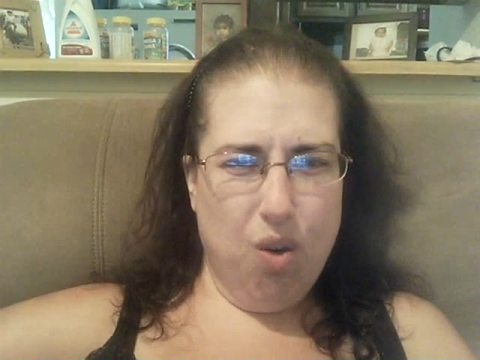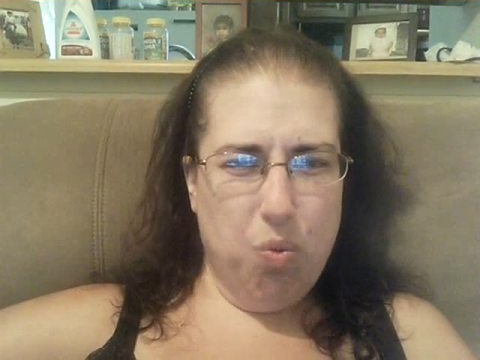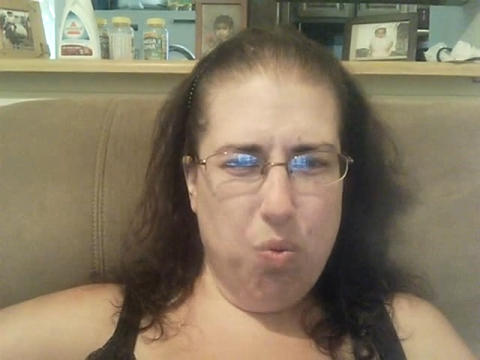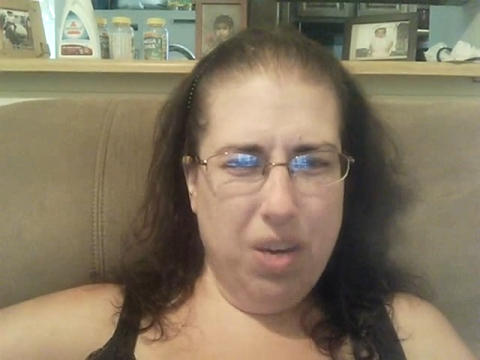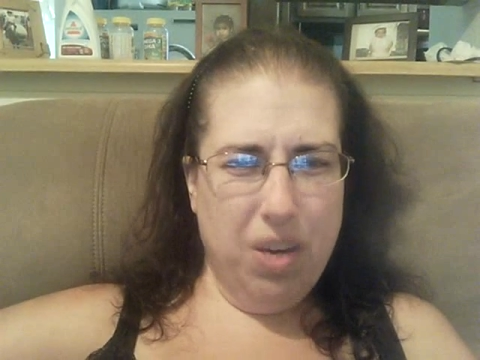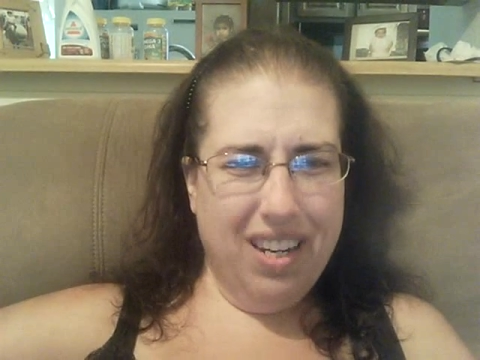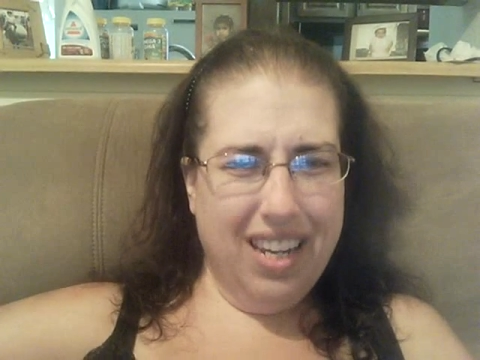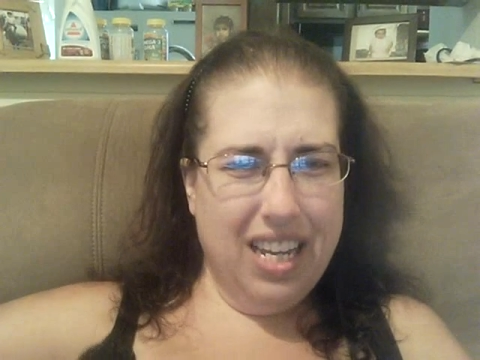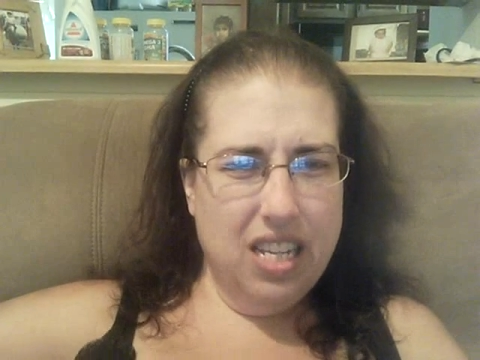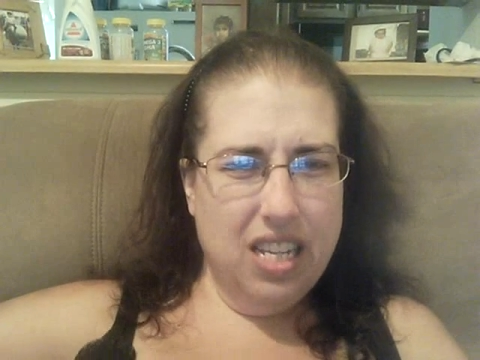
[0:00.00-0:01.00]
what
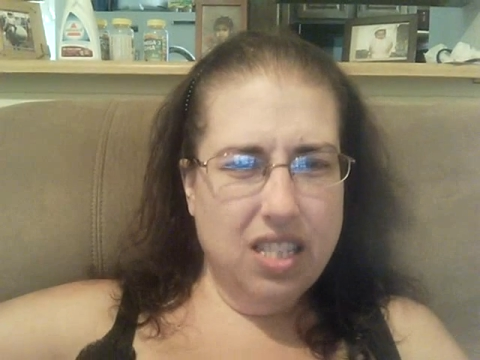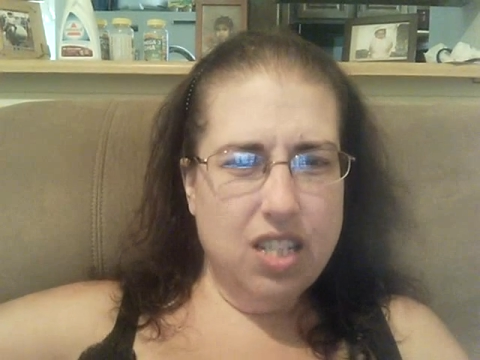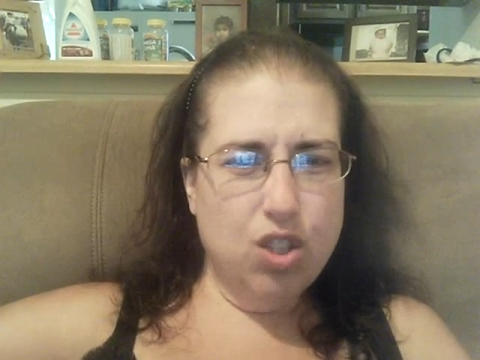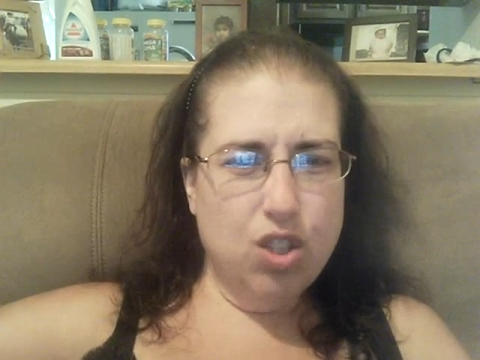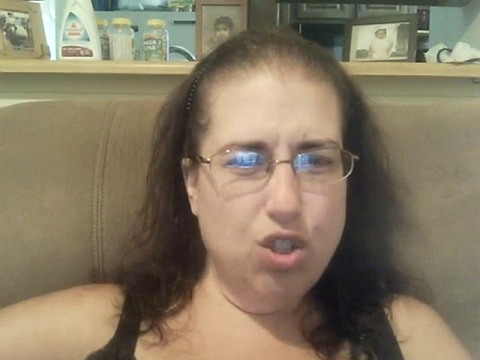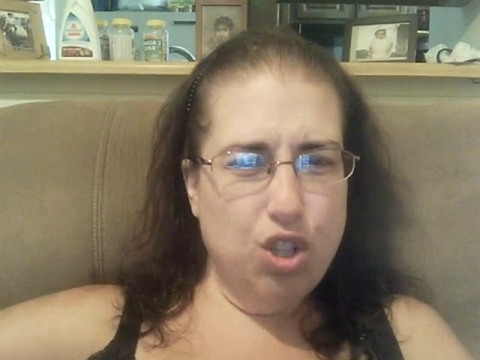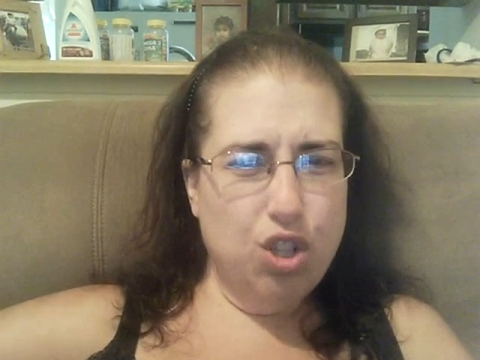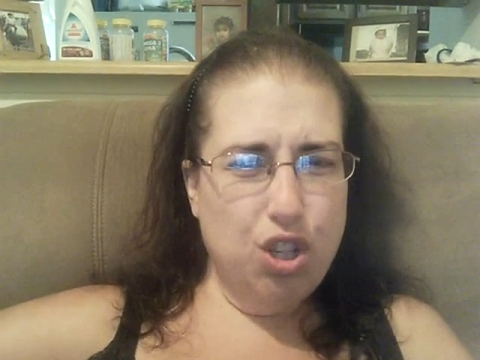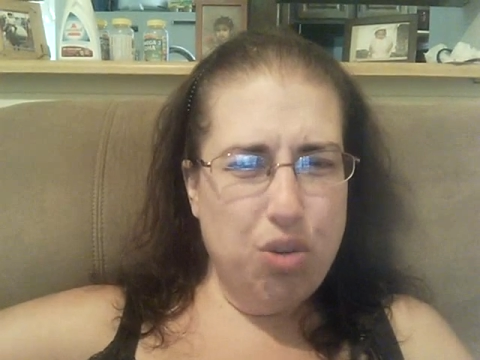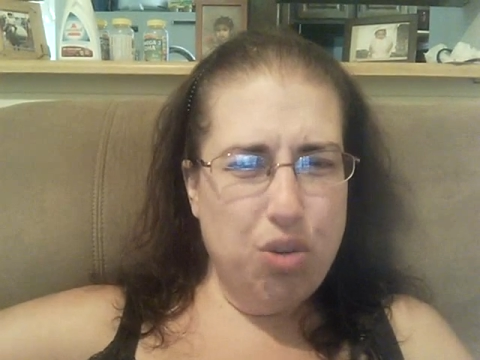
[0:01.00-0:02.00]
is this? Do
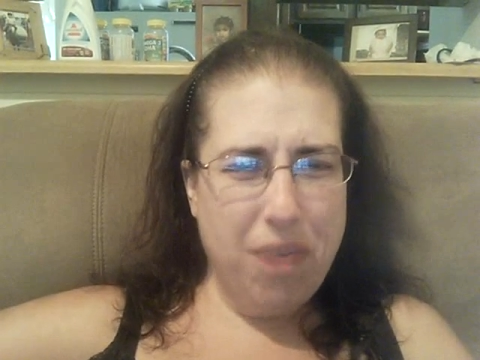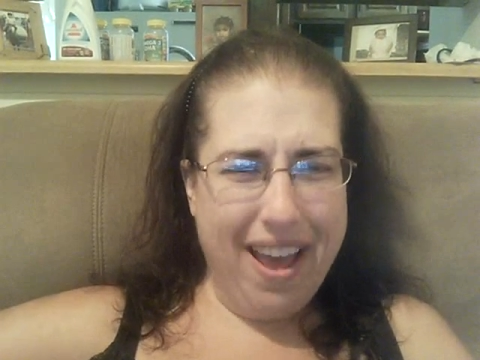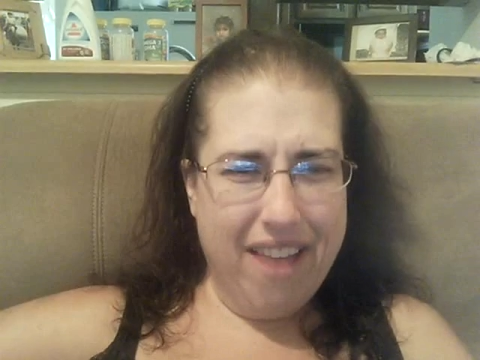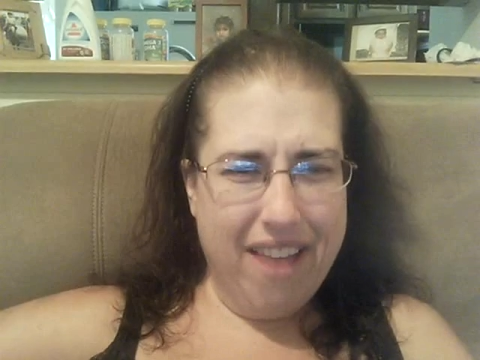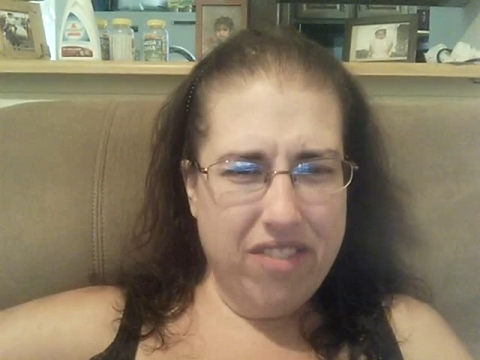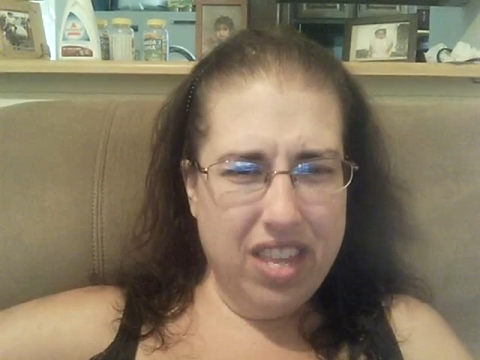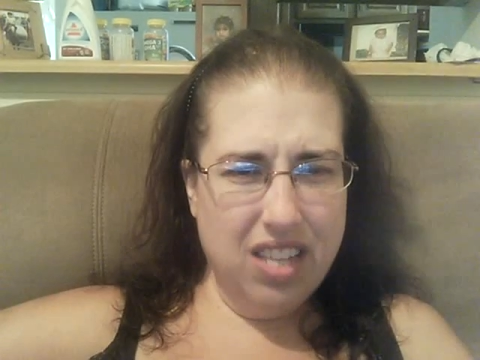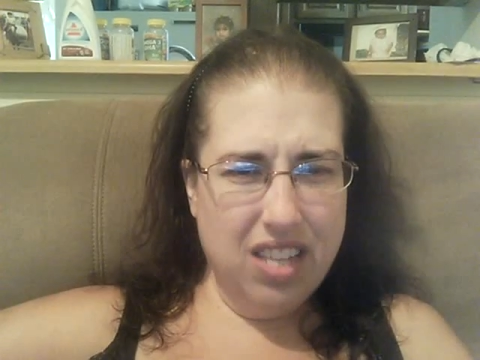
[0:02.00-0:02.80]
you have this?